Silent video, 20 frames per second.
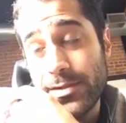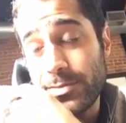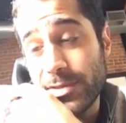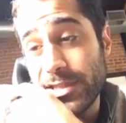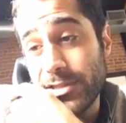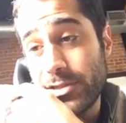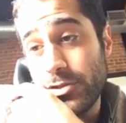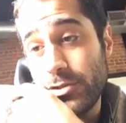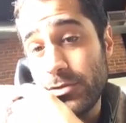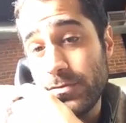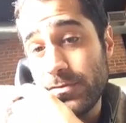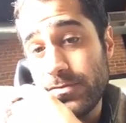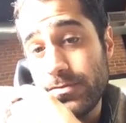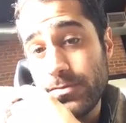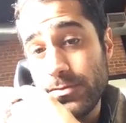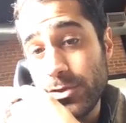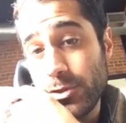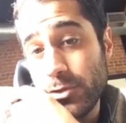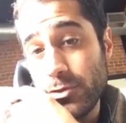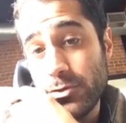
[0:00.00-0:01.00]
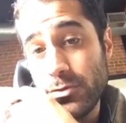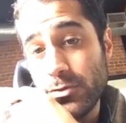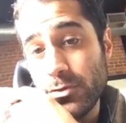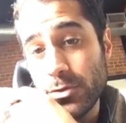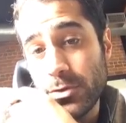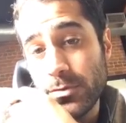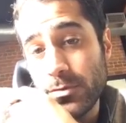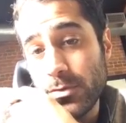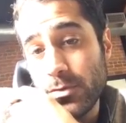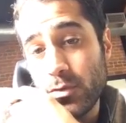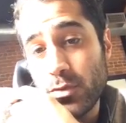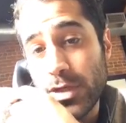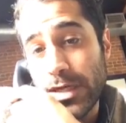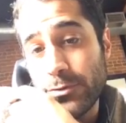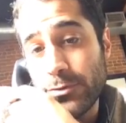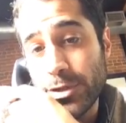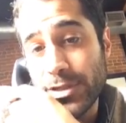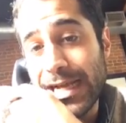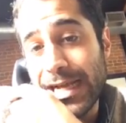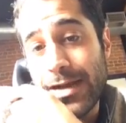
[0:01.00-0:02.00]
is because you or
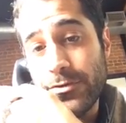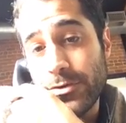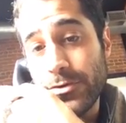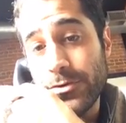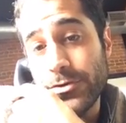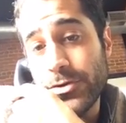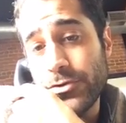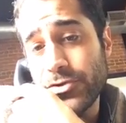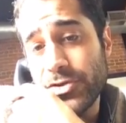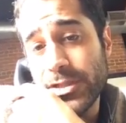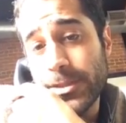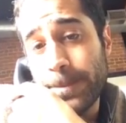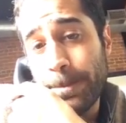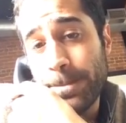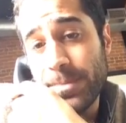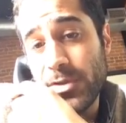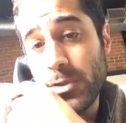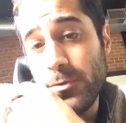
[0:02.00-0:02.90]
whatever account you're using,